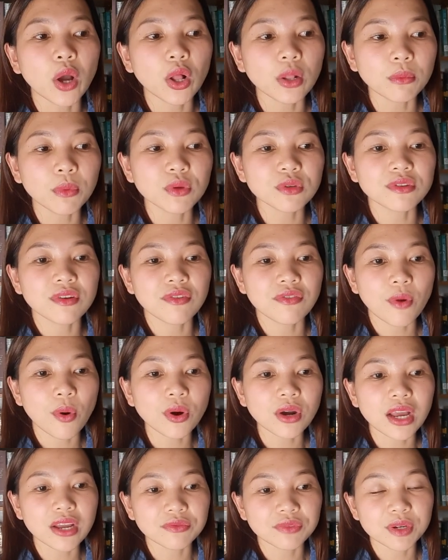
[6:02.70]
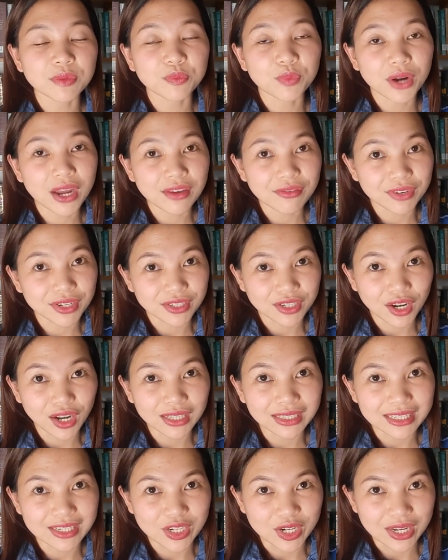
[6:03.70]
almost 400 private
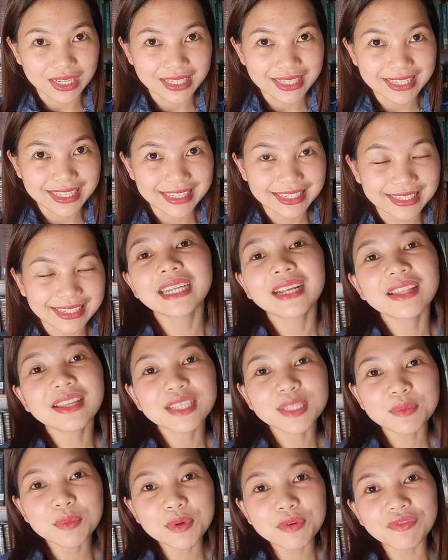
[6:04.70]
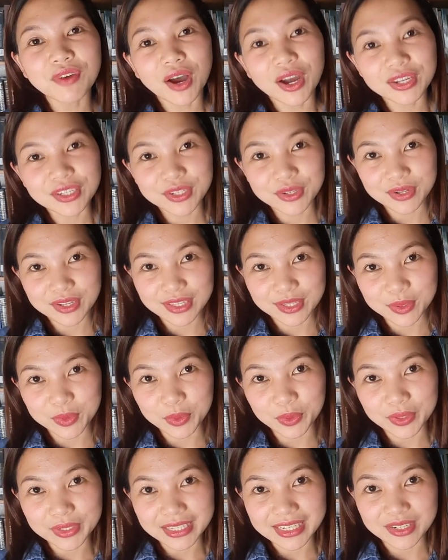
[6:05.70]
colleges. Now let's move on to the
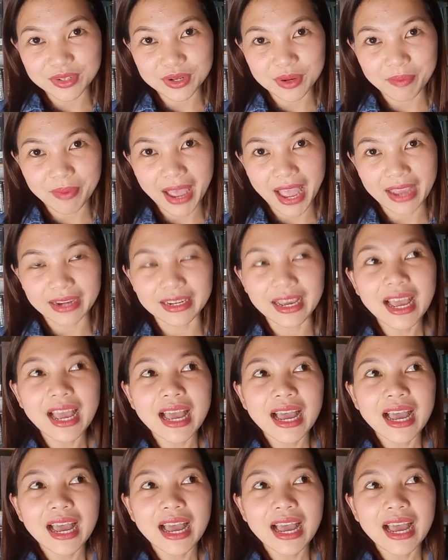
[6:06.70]
schools in Japan.